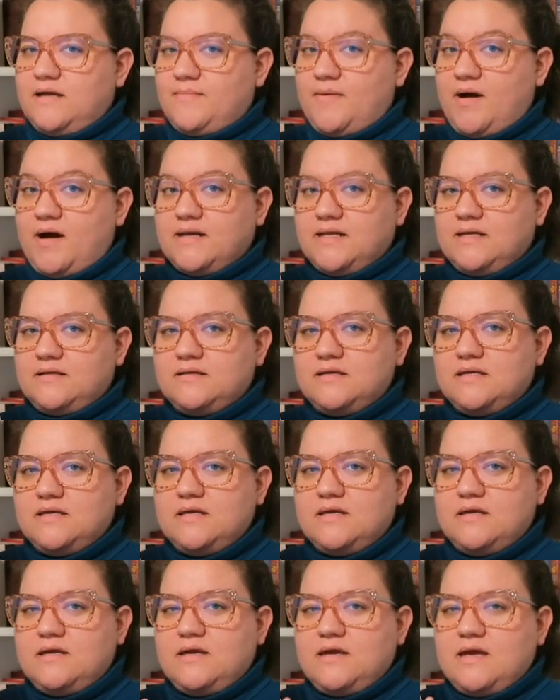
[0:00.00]

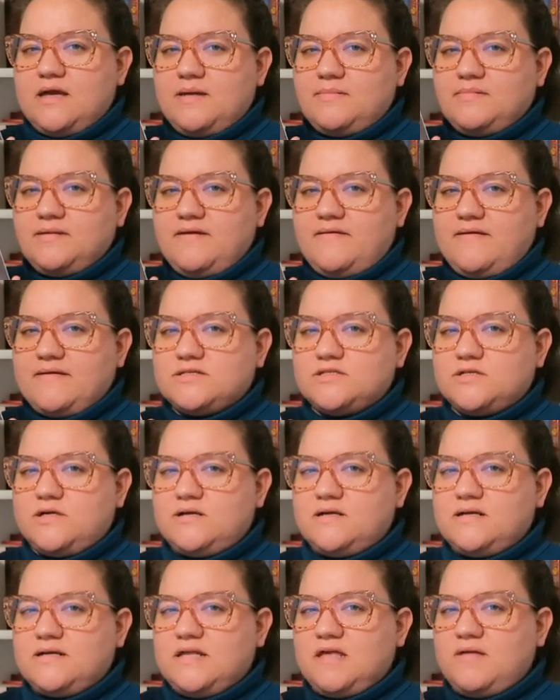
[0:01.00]
and I believe I
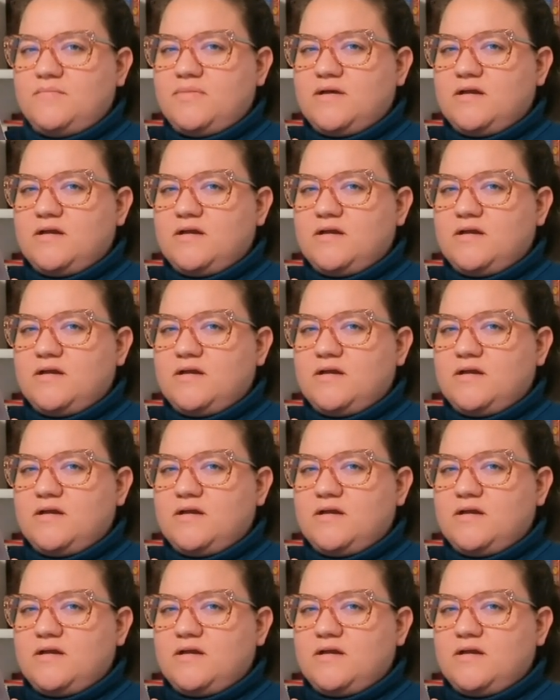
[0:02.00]
started it,